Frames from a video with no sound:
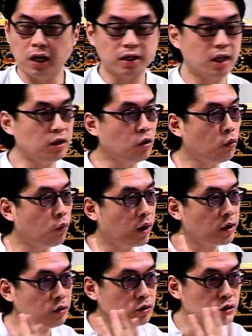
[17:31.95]
They don't
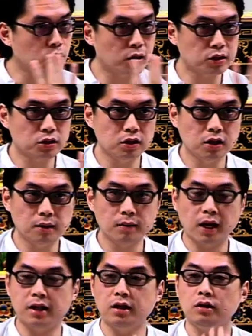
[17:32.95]
want you to question them,
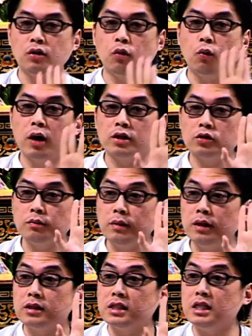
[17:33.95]
and they don't want to
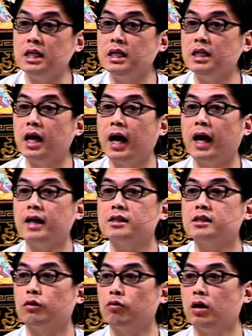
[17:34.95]
be seen
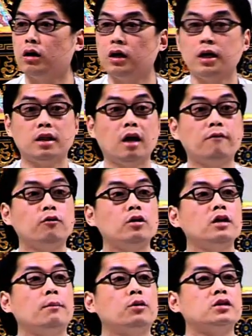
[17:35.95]
as wrong. Therefore,
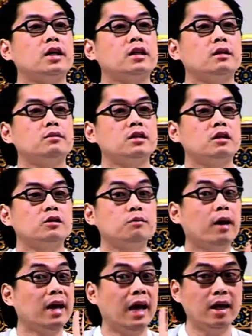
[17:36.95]
they protect themselves
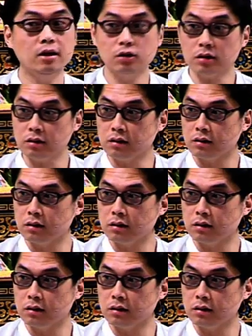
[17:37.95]
by anger,